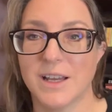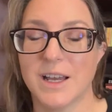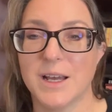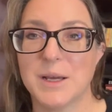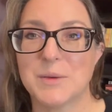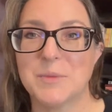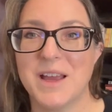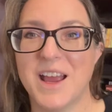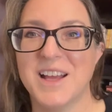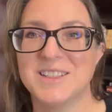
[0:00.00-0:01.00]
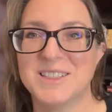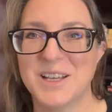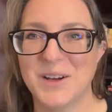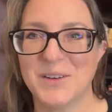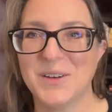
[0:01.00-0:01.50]
And
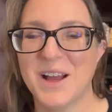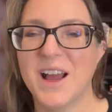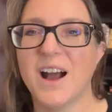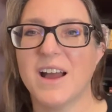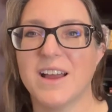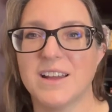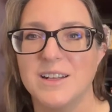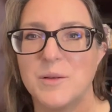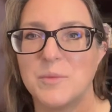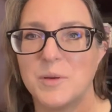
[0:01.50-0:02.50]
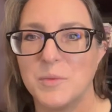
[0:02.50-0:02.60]
so I ended up